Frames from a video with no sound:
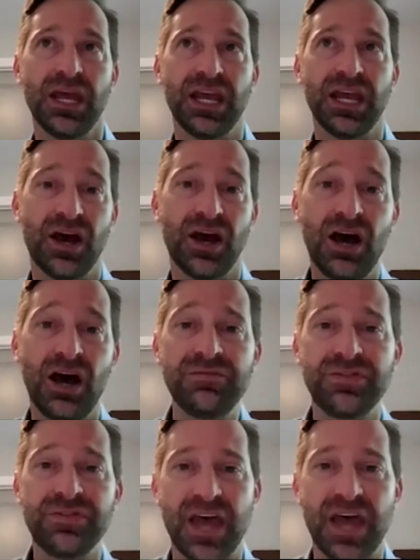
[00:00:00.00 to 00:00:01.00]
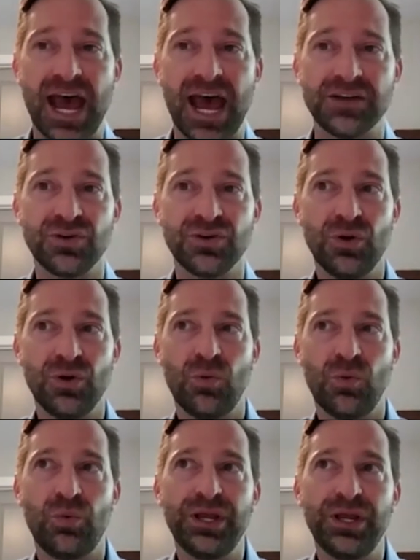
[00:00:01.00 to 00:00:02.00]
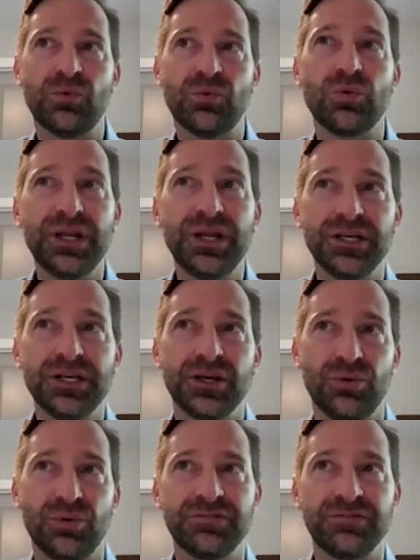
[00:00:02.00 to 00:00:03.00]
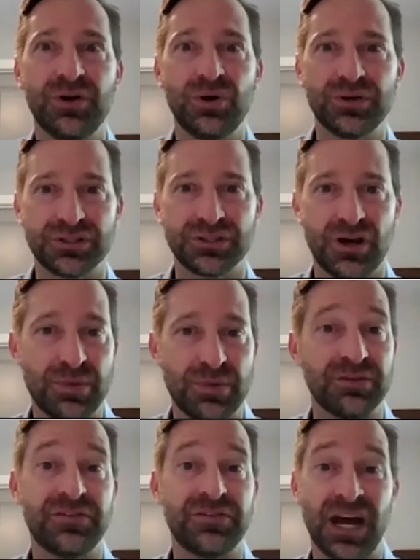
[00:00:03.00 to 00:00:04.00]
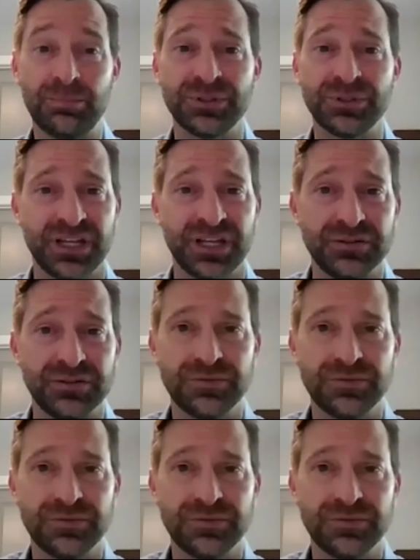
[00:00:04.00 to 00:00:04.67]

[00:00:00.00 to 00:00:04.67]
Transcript: And of that, we really only focus on about 5%